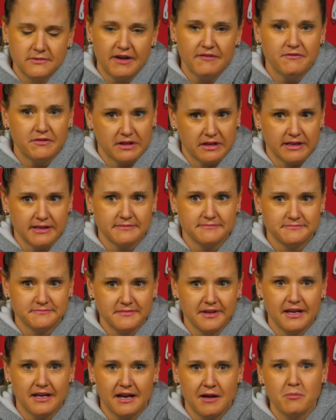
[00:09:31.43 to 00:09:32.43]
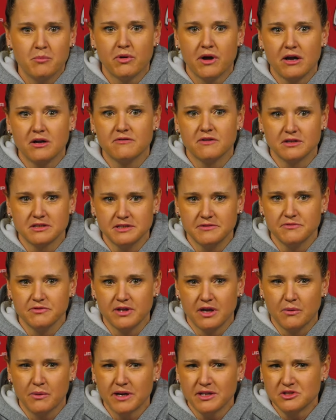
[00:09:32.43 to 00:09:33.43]
Definitely. And I'm proud of our team for
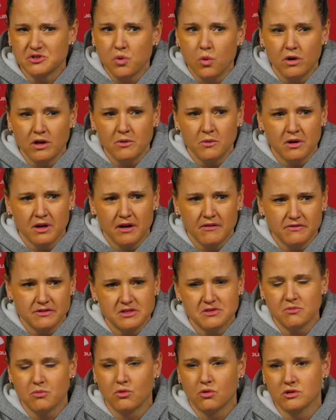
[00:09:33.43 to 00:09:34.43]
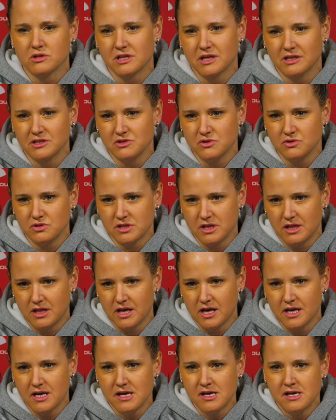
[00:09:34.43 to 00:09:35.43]
that. We had 21 offensive boards against
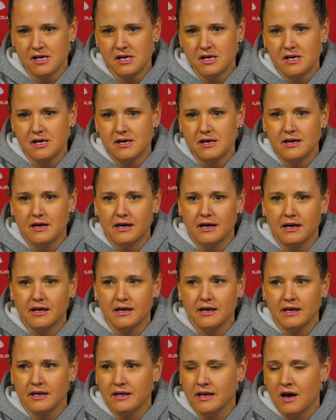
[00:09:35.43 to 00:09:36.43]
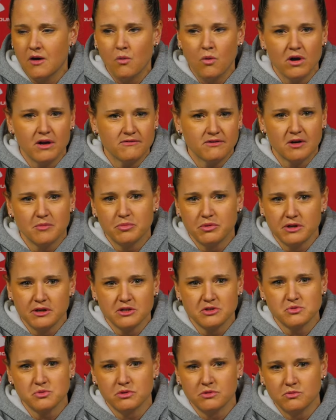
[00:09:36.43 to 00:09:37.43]
UCLA, and not one of our
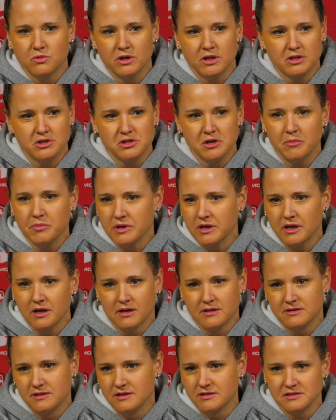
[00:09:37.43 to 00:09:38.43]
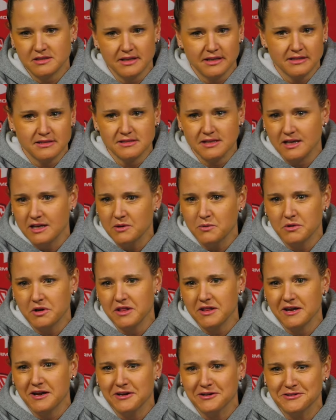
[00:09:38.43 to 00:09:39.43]
players would win a jumping contest against any one
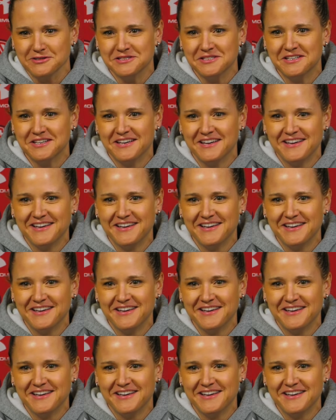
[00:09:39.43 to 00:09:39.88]
of theirs.